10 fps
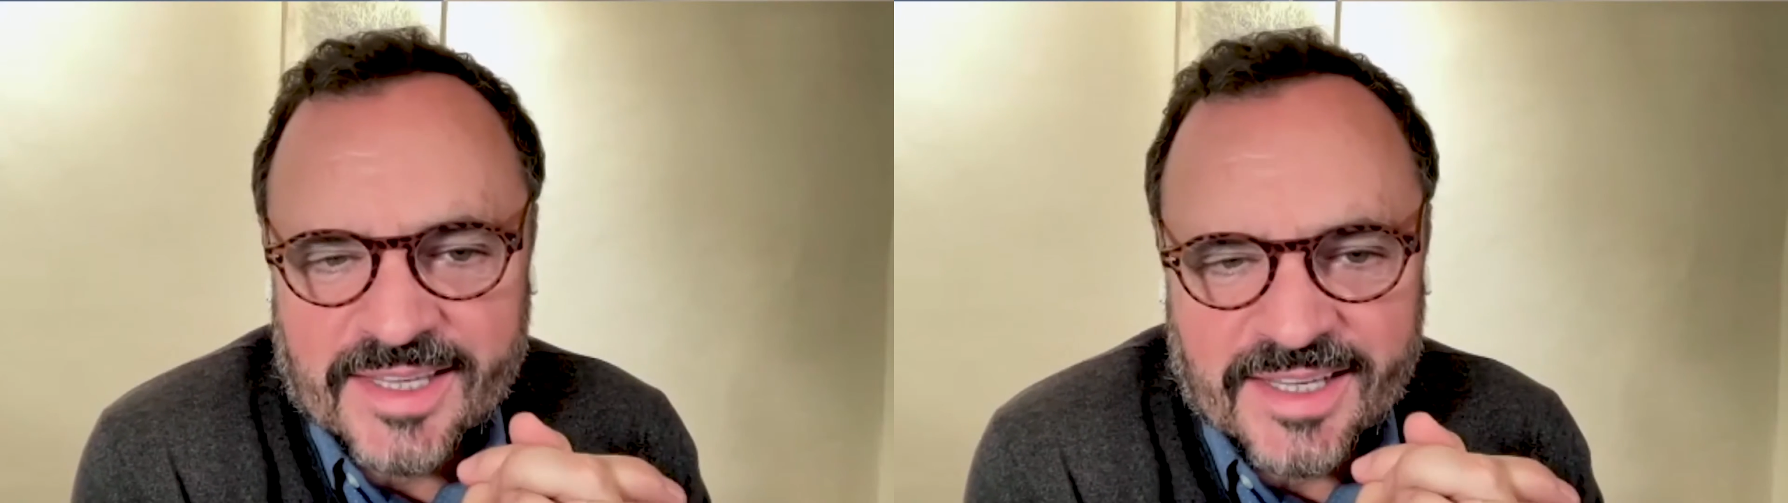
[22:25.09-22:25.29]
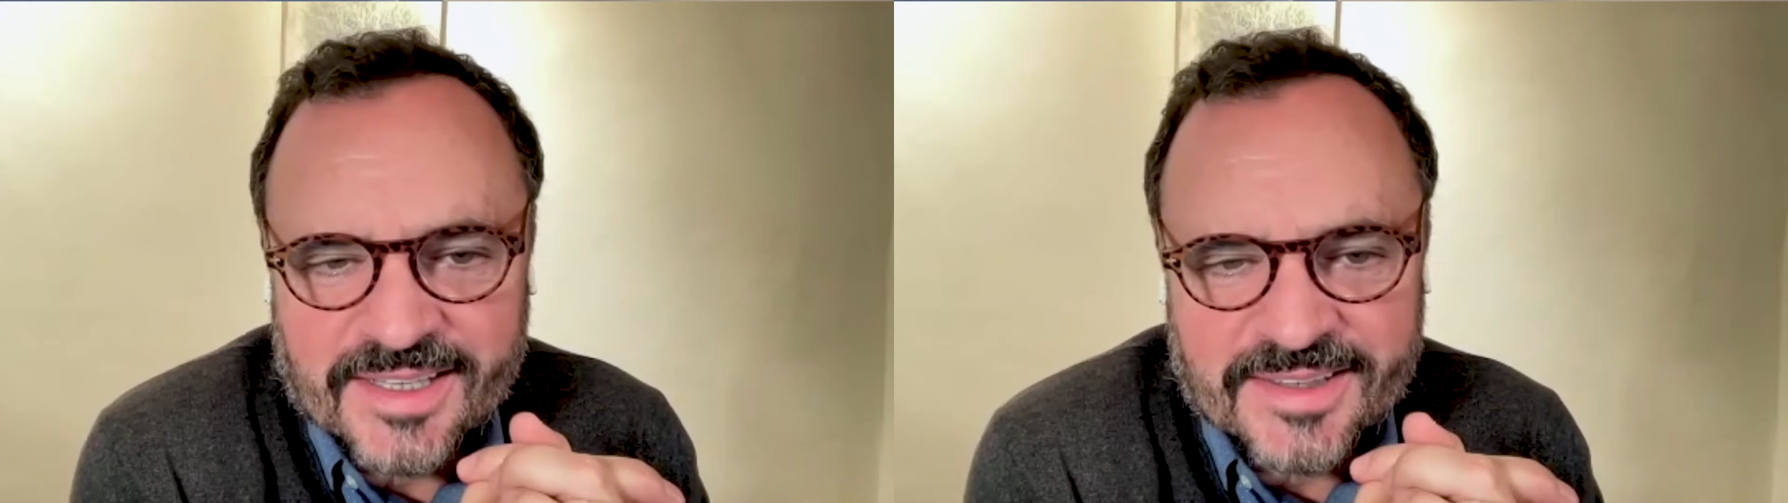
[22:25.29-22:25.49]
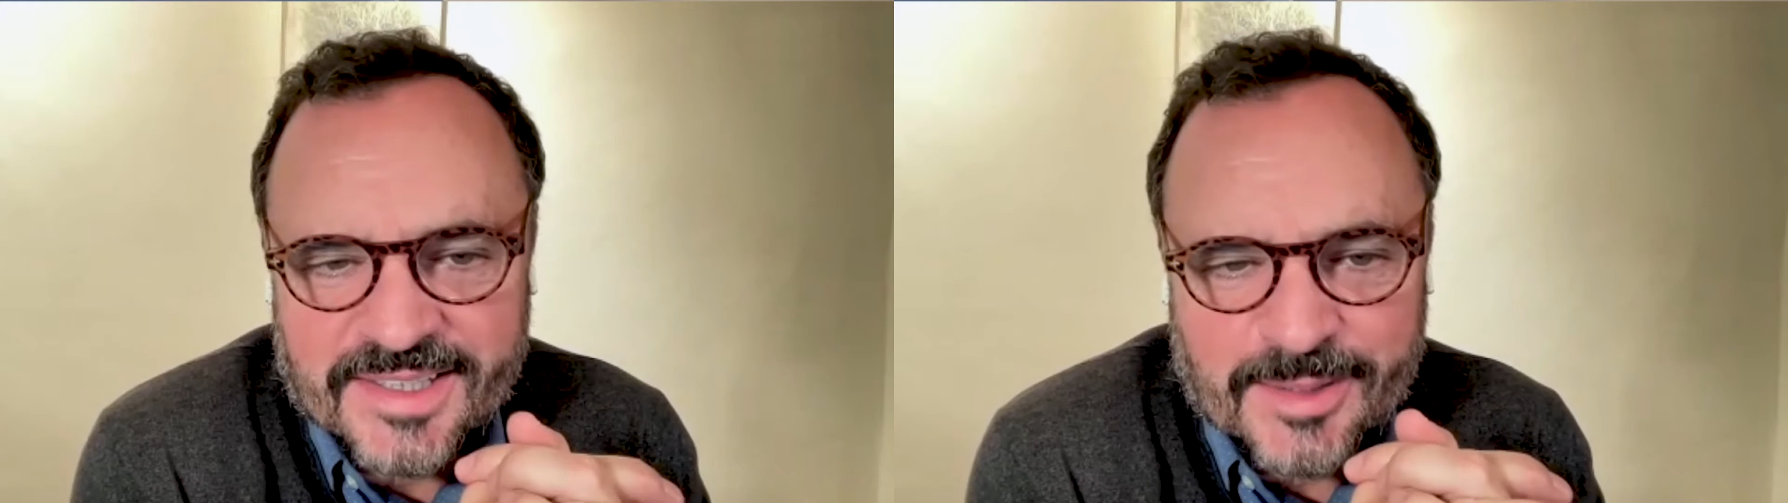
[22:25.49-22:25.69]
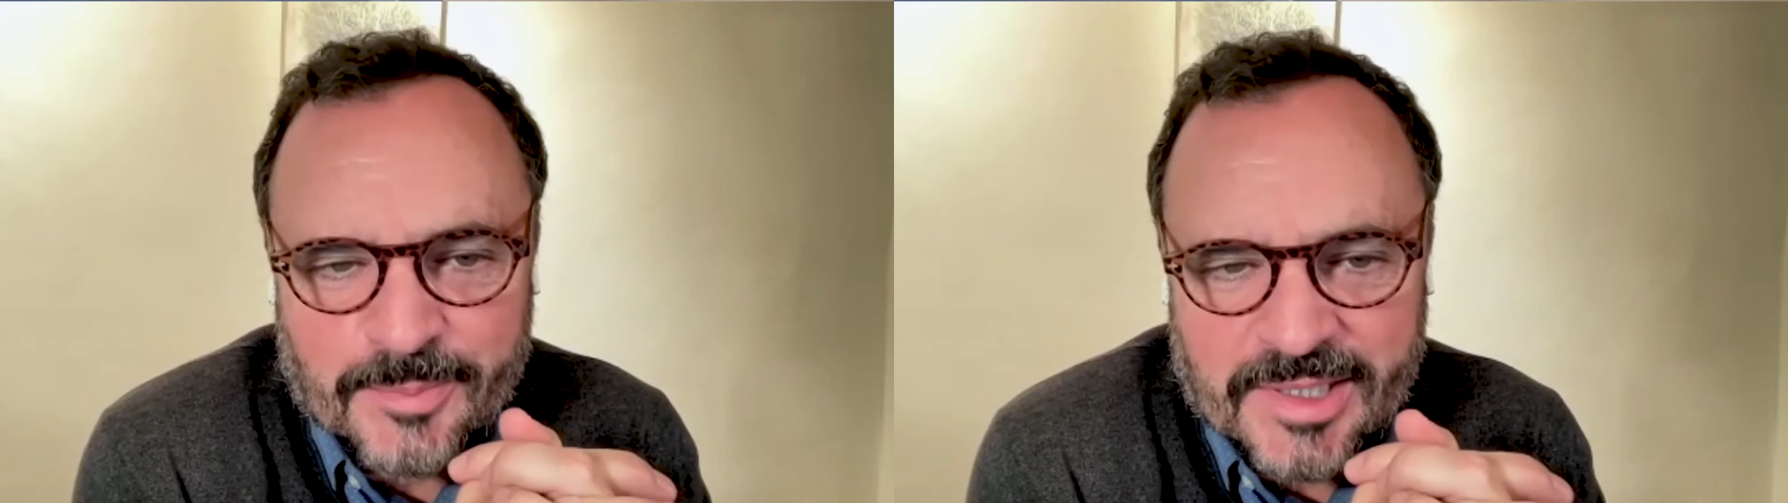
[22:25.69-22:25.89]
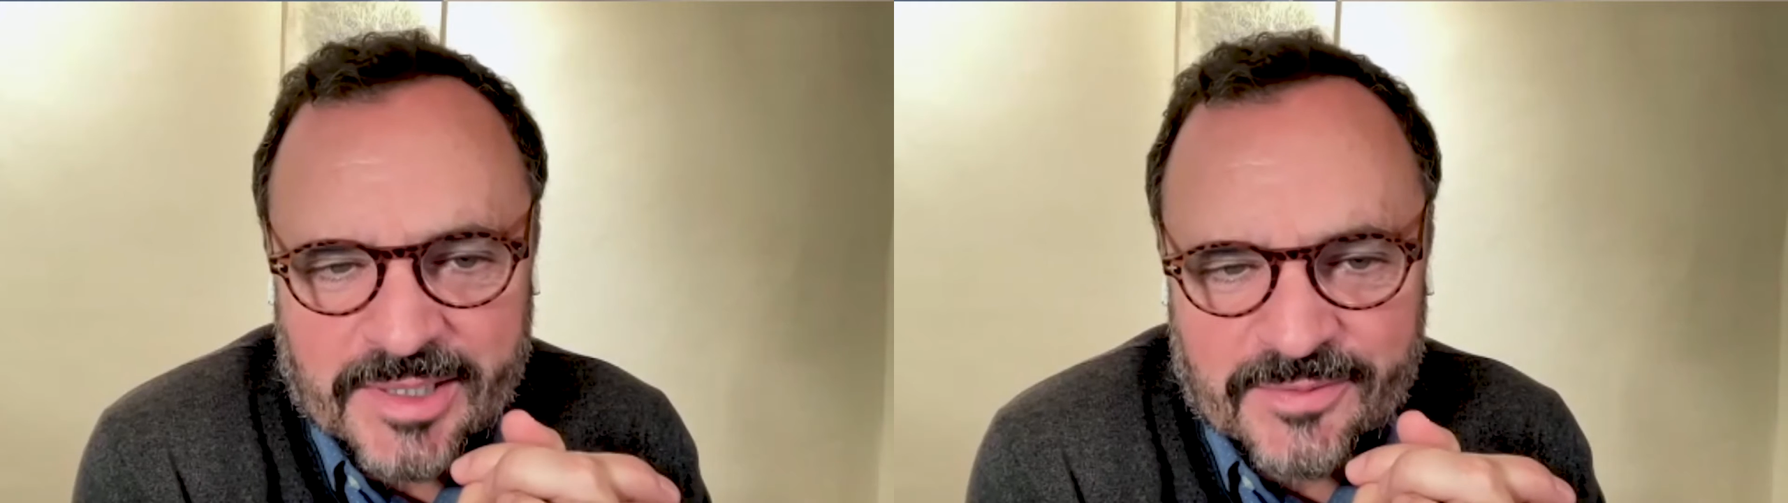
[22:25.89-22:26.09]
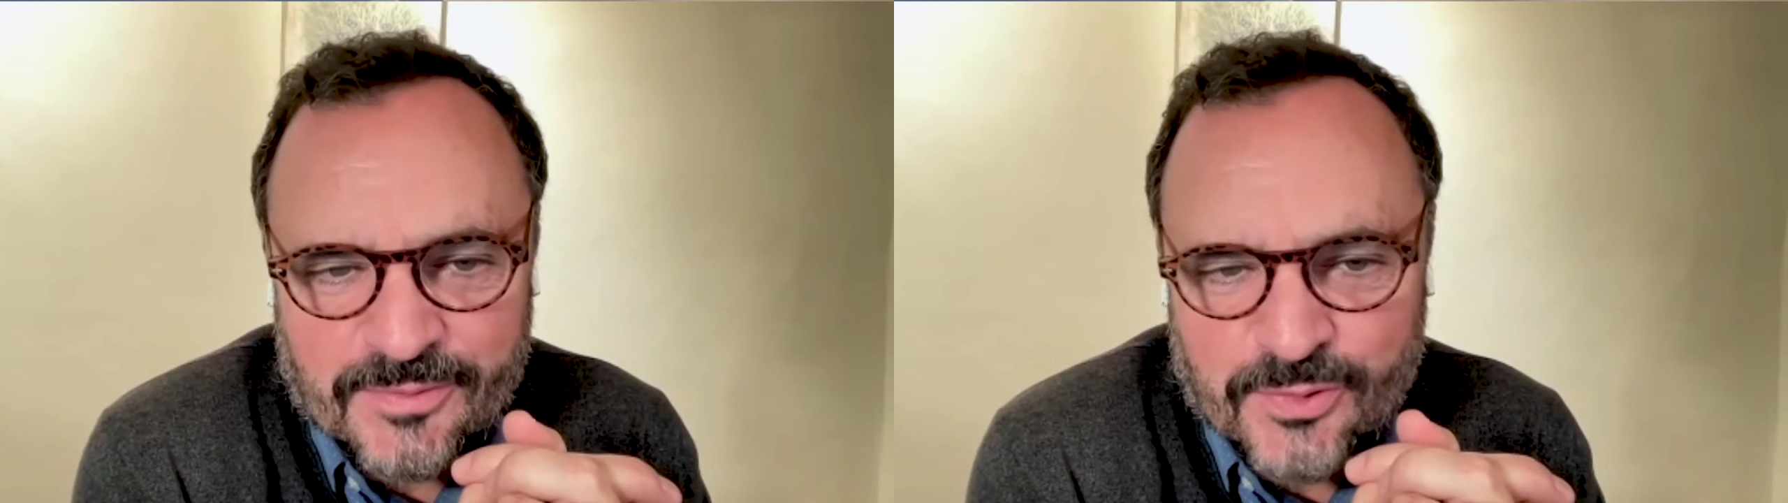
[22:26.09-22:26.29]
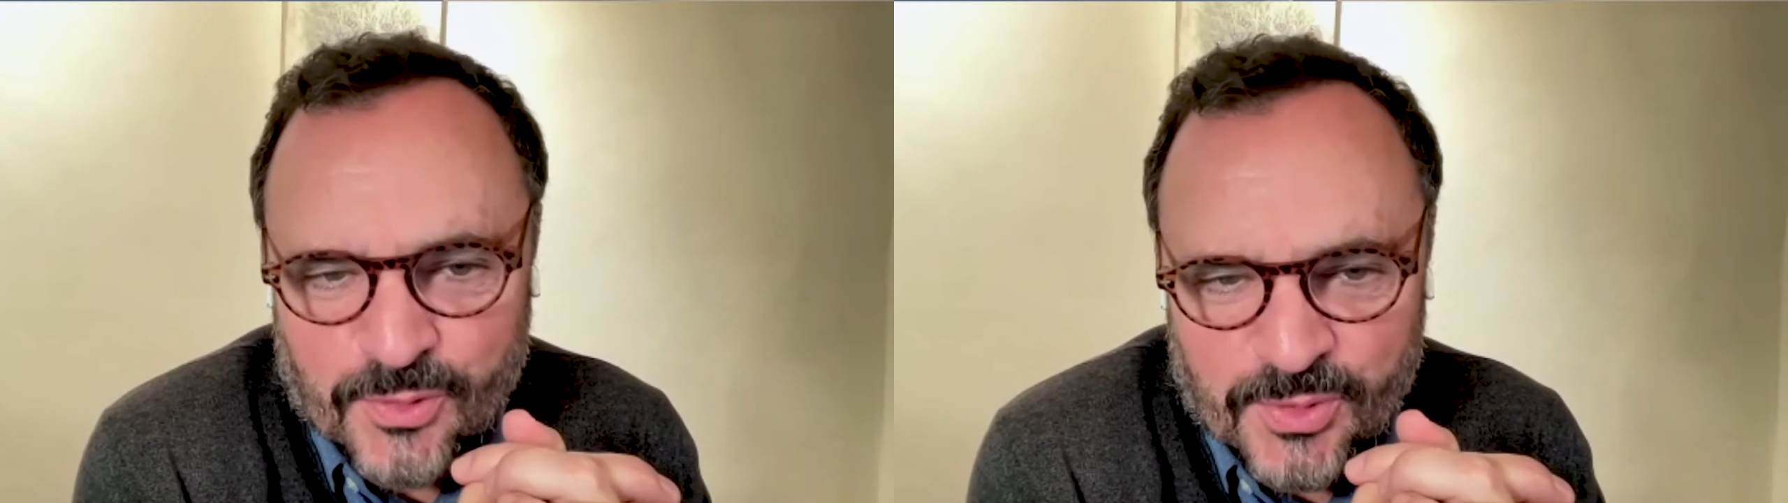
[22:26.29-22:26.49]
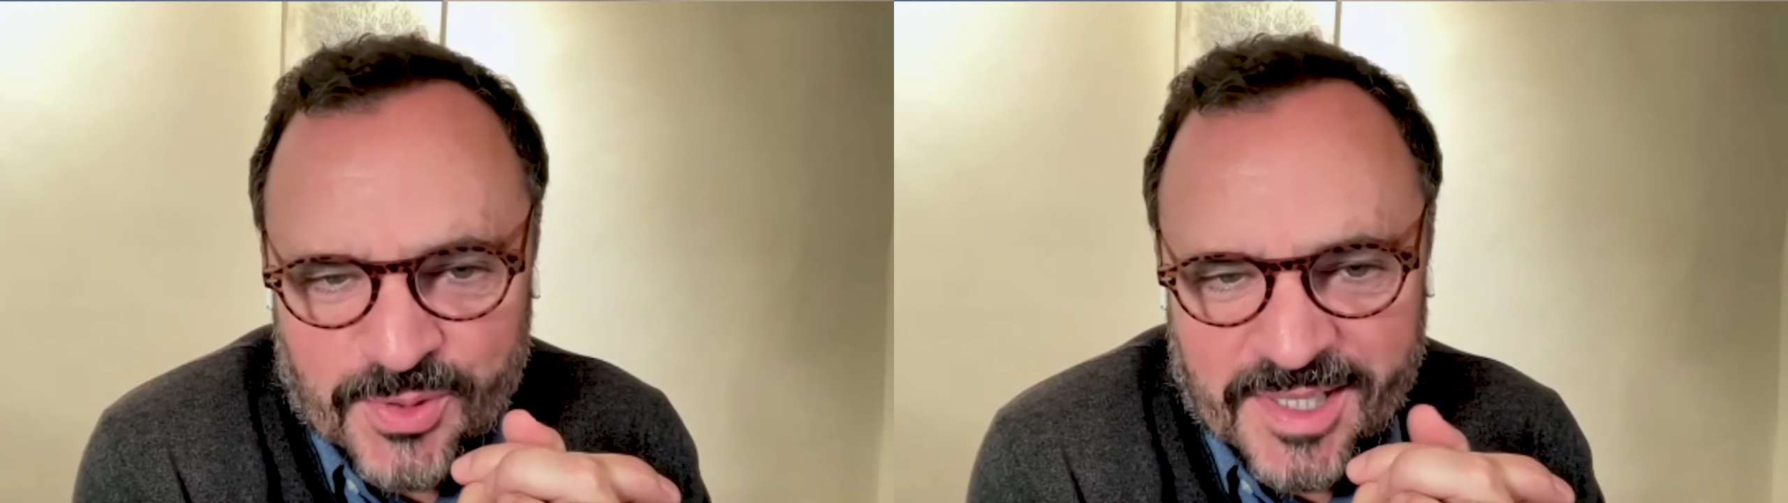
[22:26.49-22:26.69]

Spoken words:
on them in food.